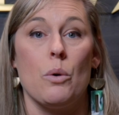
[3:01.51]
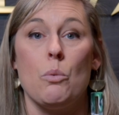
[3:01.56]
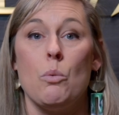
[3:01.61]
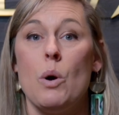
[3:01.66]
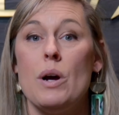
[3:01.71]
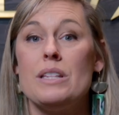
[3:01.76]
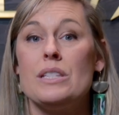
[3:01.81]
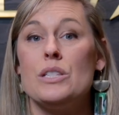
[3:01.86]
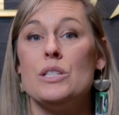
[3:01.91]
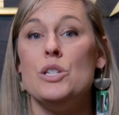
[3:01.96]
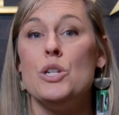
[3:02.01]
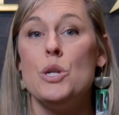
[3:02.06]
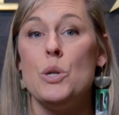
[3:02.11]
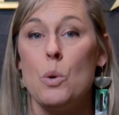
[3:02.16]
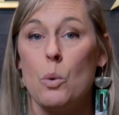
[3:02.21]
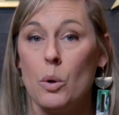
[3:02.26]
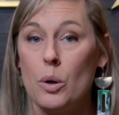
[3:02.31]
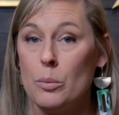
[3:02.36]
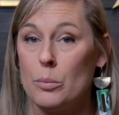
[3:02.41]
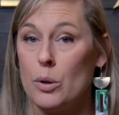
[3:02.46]
What's
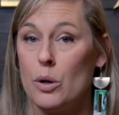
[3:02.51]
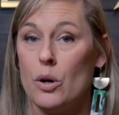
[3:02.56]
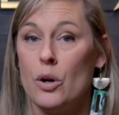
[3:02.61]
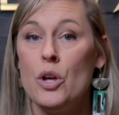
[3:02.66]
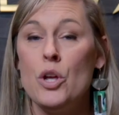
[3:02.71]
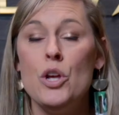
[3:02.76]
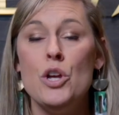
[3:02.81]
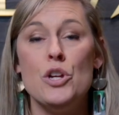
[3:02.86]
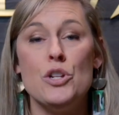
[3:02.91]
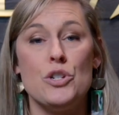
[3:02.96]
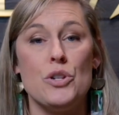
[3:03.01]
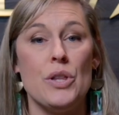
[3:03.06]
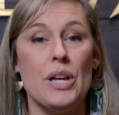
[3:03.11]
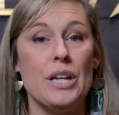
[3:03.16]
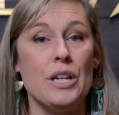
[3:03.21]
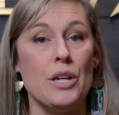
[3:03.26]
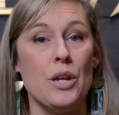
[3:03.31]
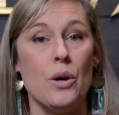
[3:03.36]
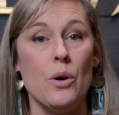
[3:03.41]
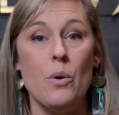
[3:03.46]
normal? Do they
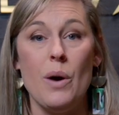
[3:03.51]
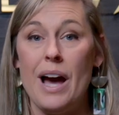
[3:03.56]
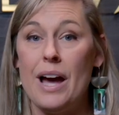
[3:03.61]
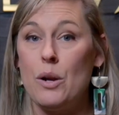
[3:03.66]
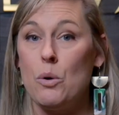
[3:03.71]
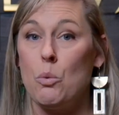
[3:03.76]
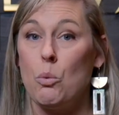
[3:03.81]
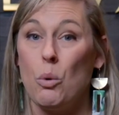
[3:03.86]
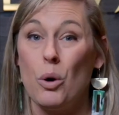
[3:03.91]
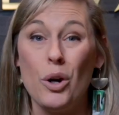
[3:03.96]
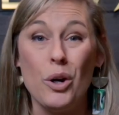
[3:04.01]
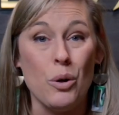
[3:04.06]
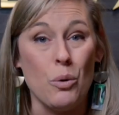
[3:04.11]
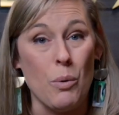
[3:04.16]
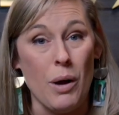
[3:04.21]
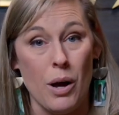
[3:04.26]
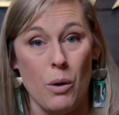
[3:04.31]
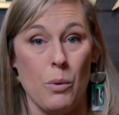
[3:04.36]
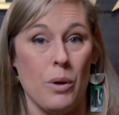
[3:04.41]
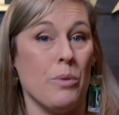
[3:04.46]
know how to work
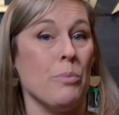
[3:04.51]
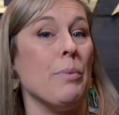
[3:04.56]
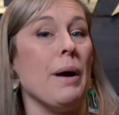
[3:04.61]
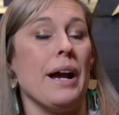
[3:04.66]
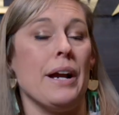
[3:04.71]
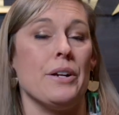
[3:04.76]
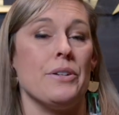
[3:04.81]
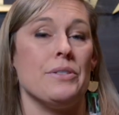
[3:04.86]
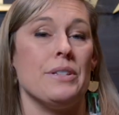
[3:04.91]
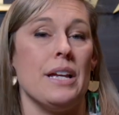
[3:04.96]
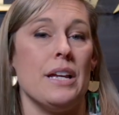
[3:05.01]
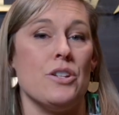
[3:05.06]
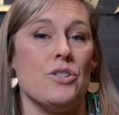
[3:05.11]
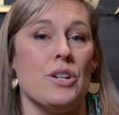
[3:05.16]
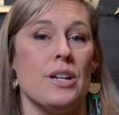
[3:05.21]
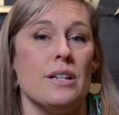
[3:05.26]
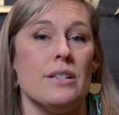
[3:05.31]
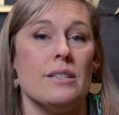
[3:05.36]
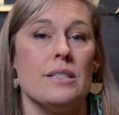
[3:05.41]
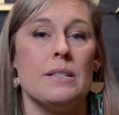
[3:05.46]
well with buyers
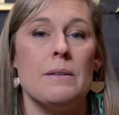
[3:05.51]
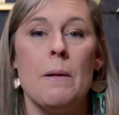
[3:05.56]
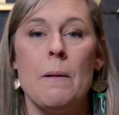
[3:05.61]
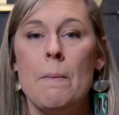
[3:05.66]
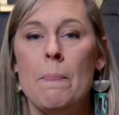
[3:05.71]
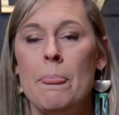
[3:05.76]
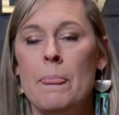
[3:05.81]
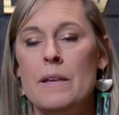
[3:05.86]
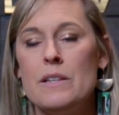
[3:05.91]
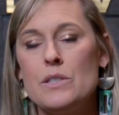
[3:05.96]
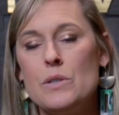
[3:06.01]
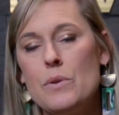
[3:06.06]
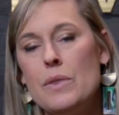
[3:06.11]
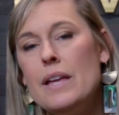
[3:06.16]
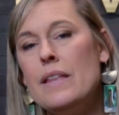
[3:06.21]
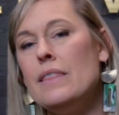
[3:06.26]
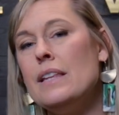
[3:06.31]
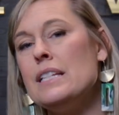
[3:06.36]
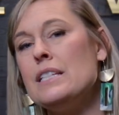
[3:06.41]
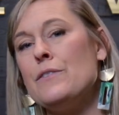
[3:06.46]
agents? So
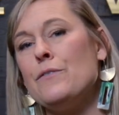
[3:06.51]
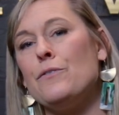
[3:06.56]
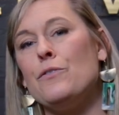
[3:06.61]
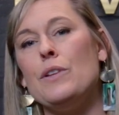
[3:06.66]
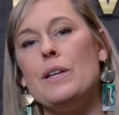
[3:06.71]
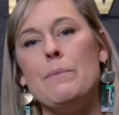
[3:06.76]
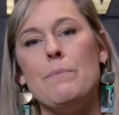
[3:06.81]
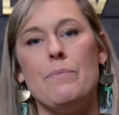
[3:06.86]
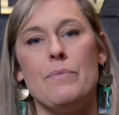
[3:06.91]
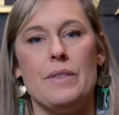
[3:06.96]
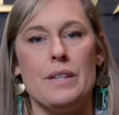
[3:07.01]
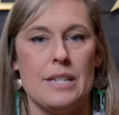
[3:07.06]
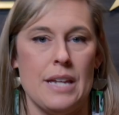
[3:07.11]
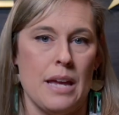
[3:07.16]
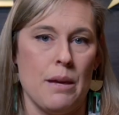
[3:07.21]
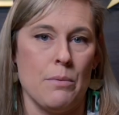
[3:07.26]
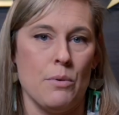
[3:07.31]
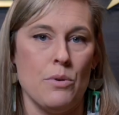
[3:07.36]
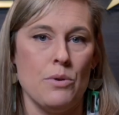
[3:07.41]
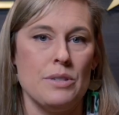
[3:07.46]
then let's flip the
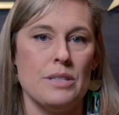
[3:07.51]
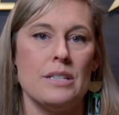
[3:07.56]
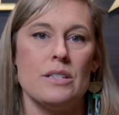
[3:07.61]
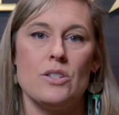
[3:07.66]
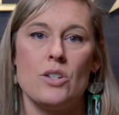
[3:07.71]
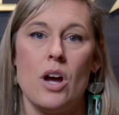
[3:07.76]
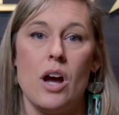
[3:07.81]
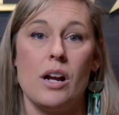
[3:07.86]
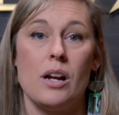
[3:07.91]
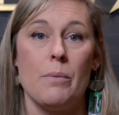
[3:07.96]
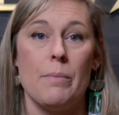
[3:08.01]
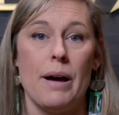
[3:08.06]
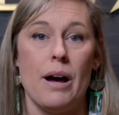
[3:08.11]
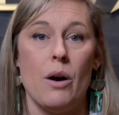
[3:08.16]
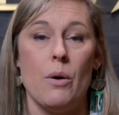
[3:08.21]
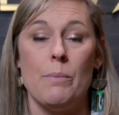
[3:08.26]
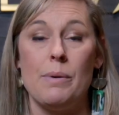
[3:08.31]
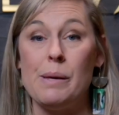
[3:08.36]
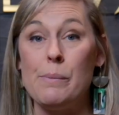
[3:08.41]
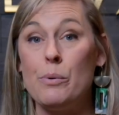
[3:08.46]
tables and talk
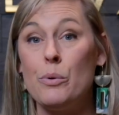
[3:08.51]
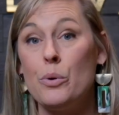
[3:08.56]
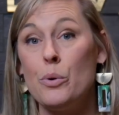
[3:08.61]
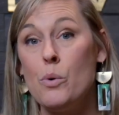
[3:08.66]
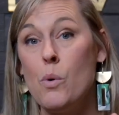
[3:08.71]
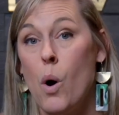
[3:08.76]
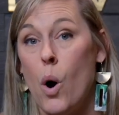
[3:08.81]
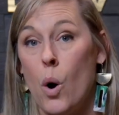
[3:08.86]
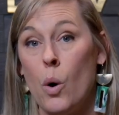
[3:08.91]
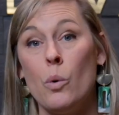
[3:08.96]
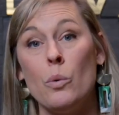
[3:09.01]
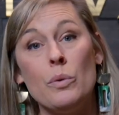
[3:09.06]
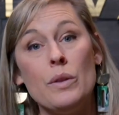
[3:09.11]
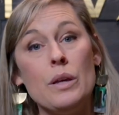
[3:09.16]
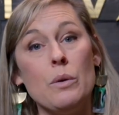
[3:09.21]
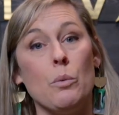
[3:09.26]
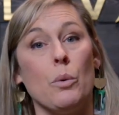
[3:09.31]
about people who only